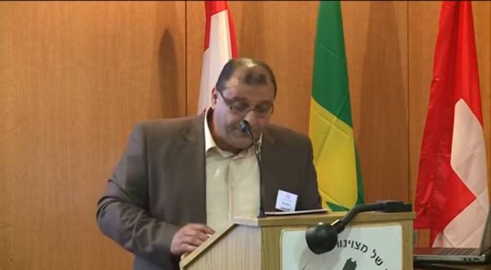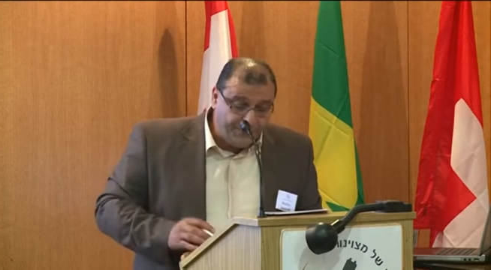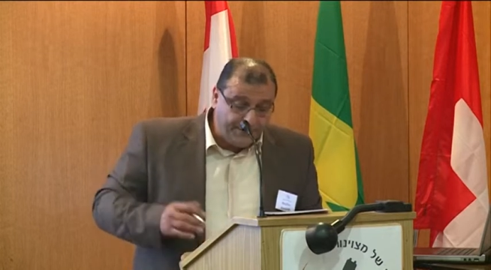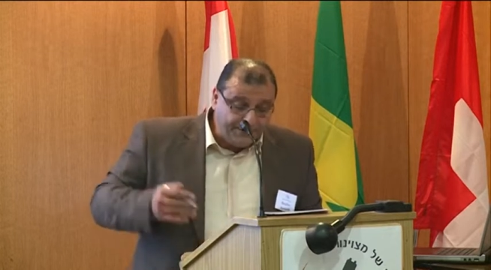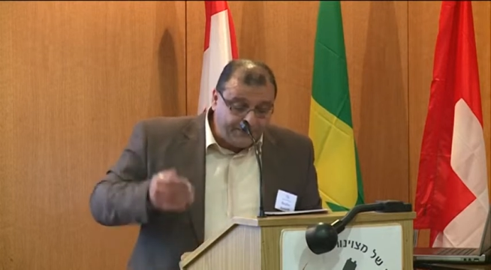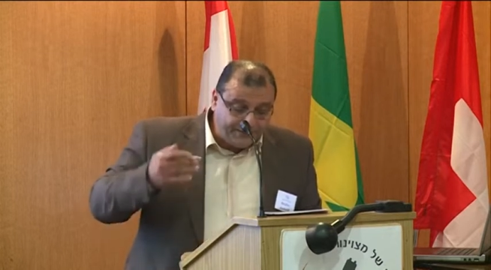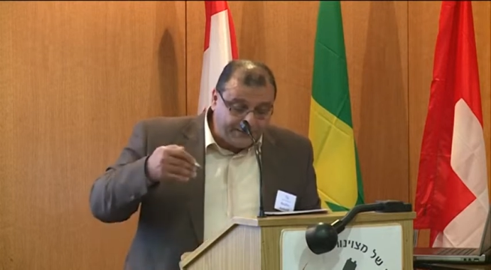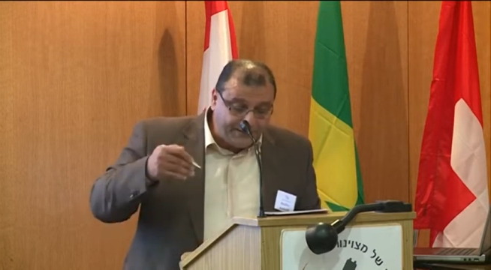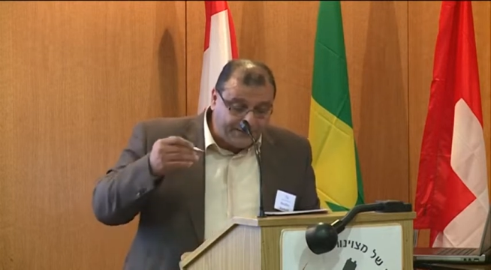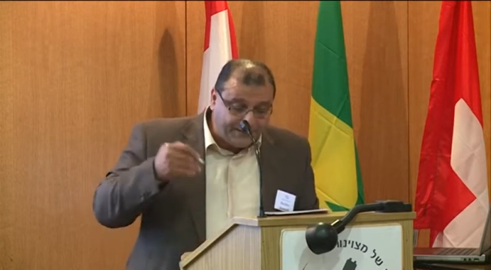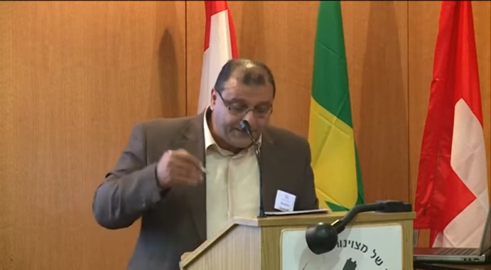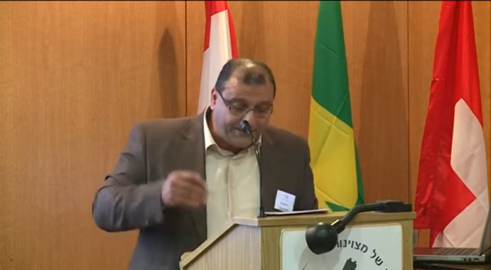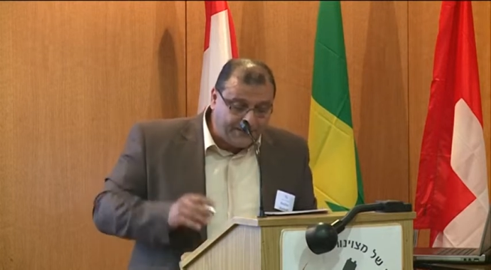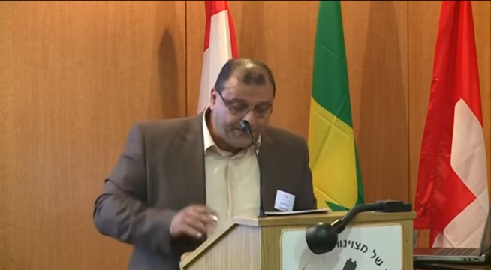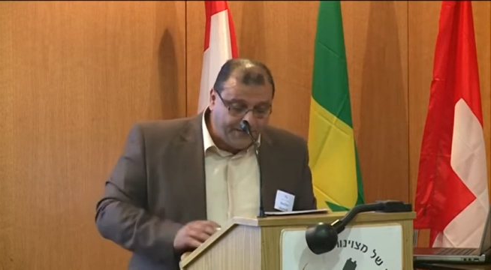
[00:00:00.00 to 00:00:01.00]
The entrance
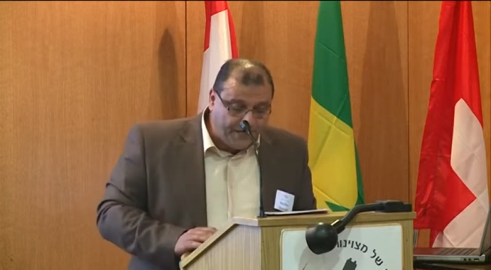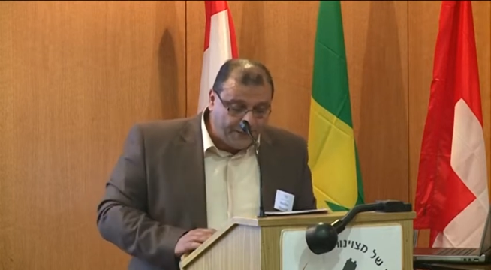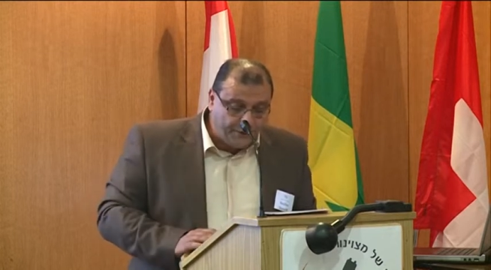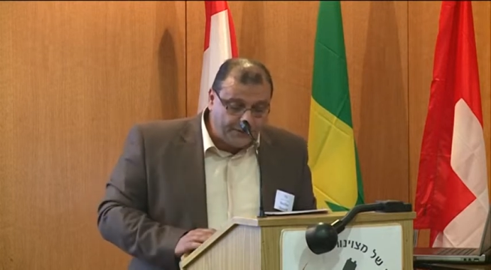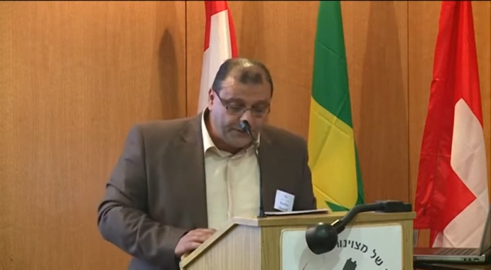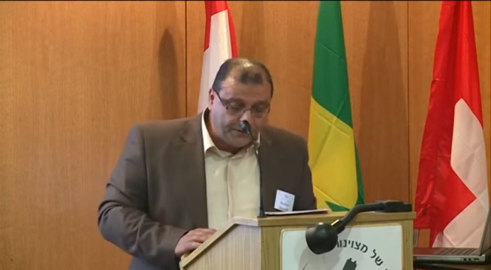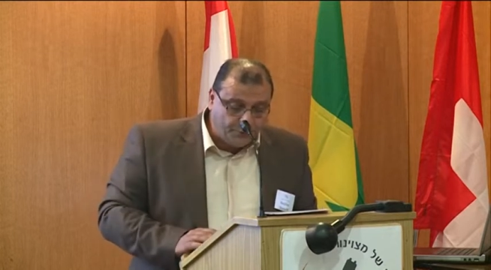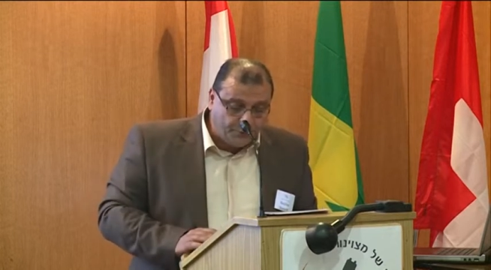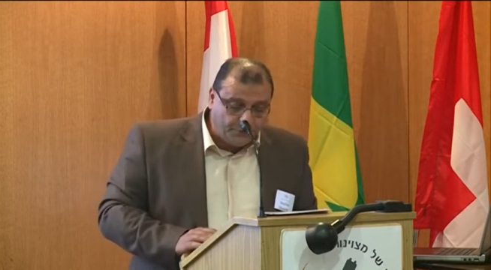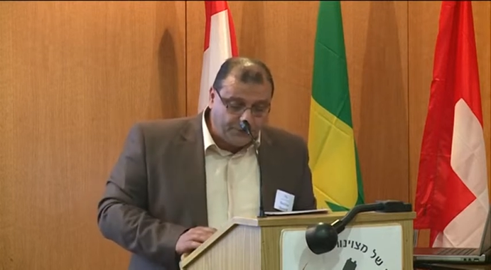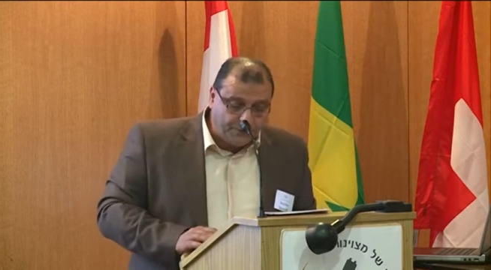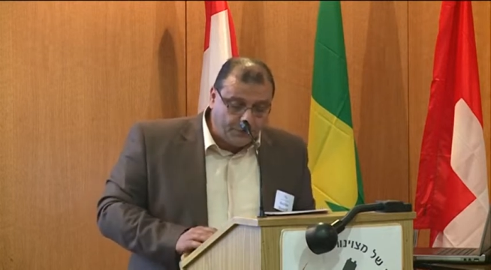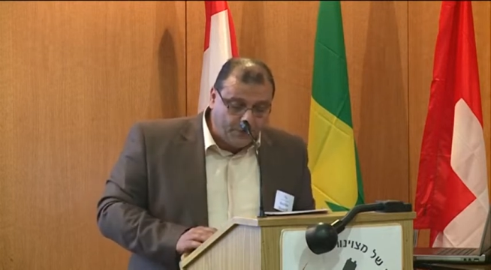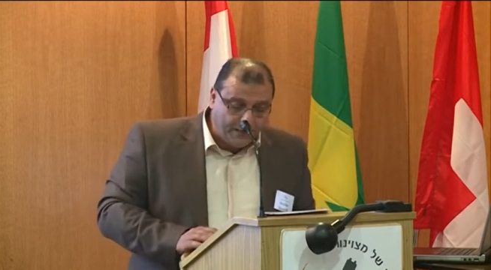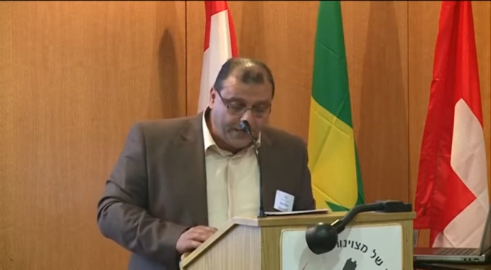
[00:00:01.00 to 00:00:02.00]
examination score
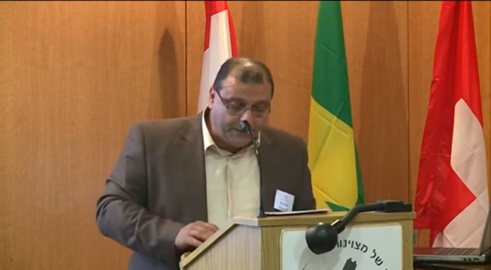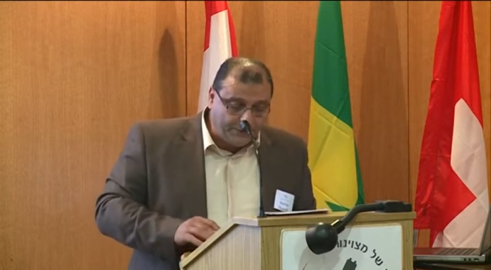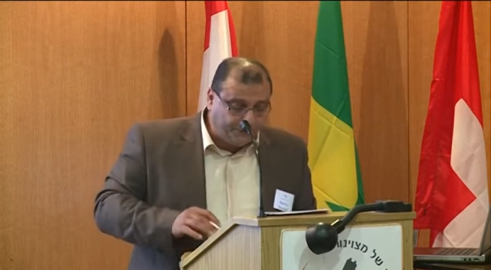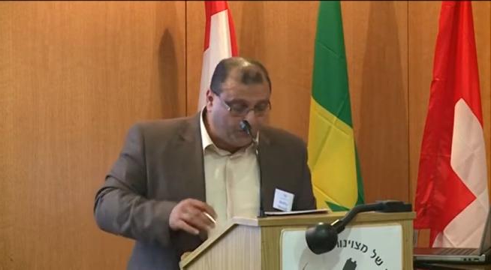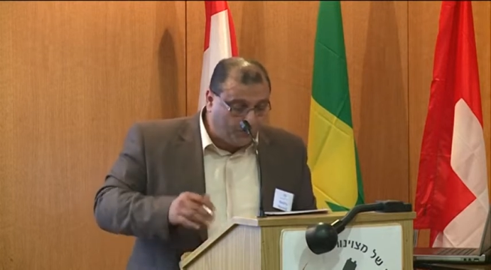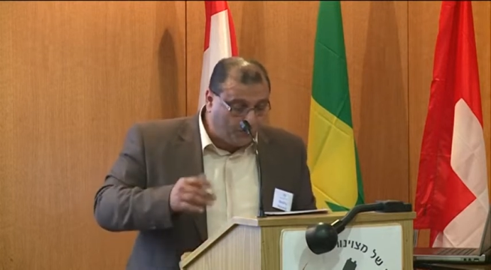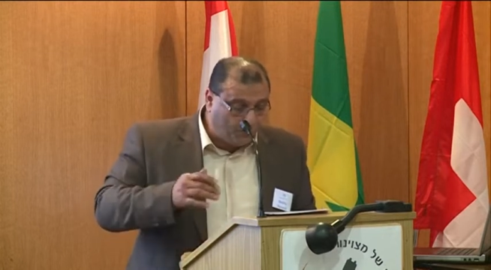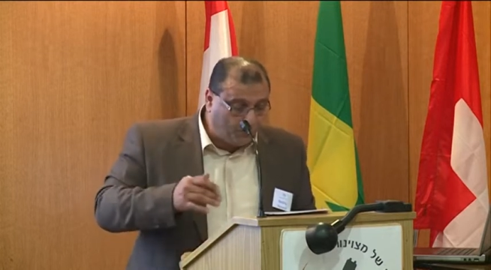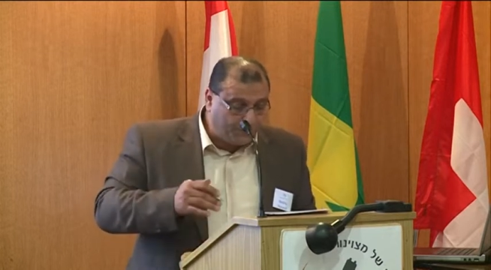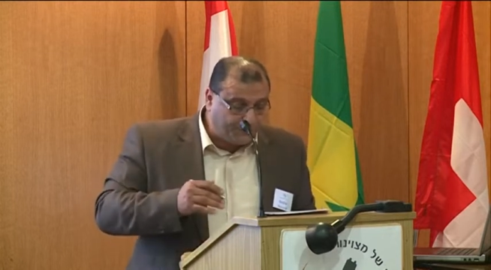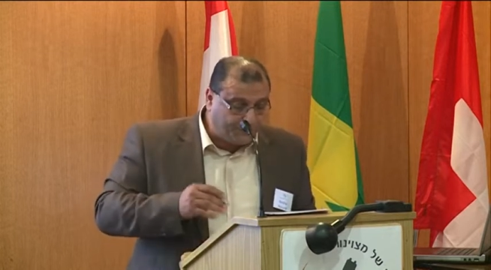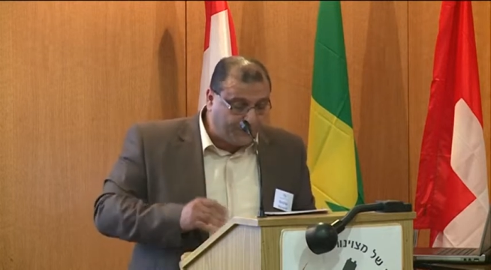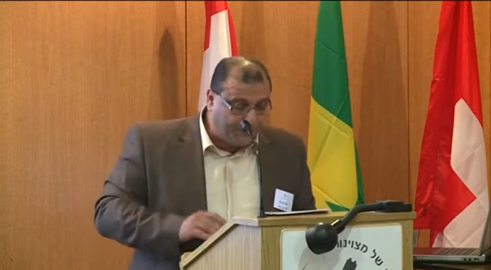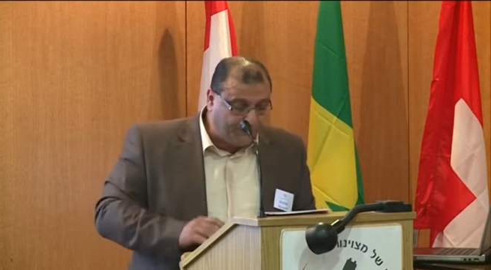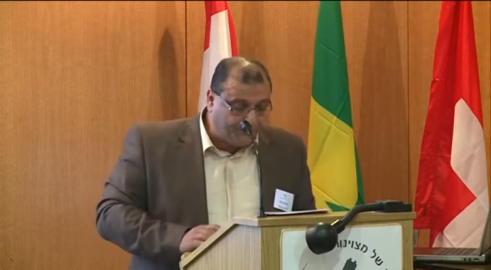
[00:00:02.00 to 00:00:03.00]
required for
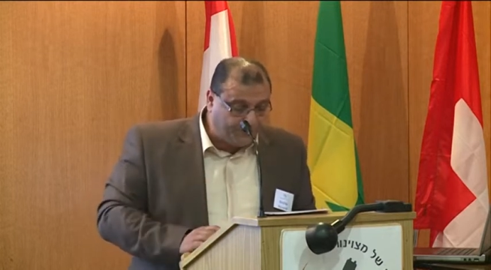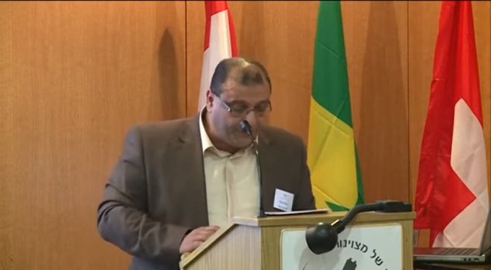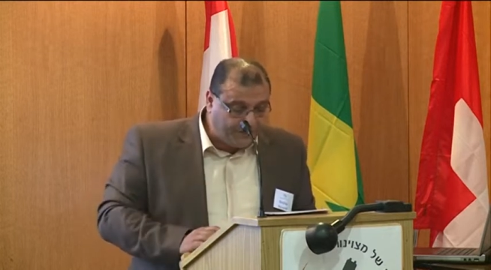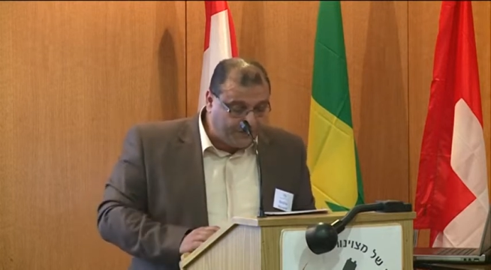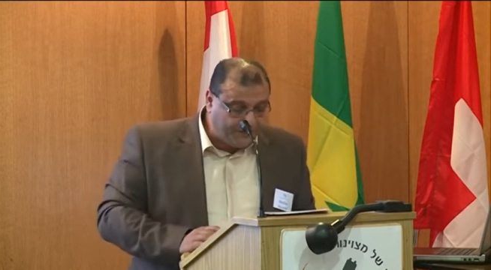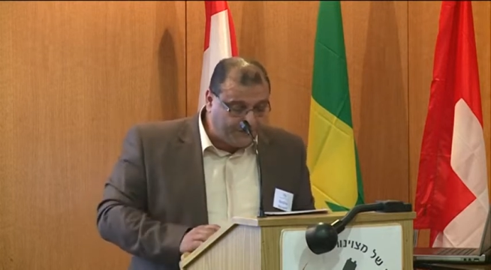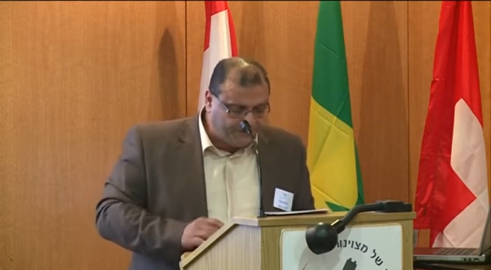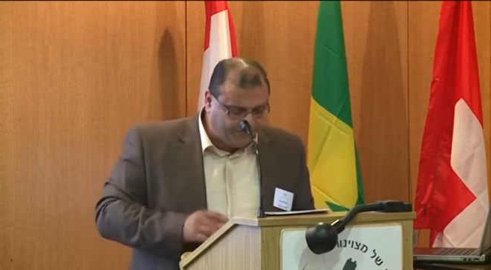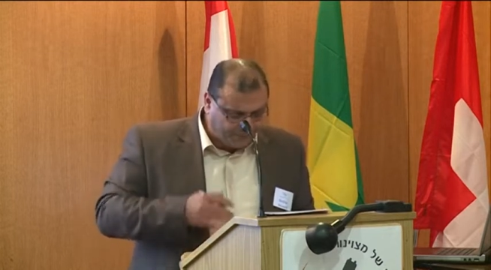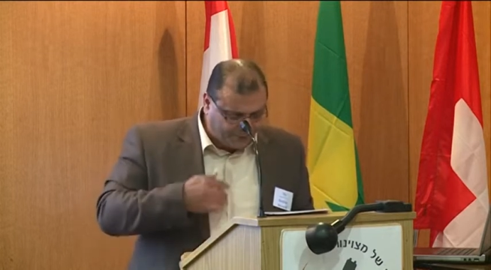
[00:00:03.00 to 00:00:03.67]
most prestigious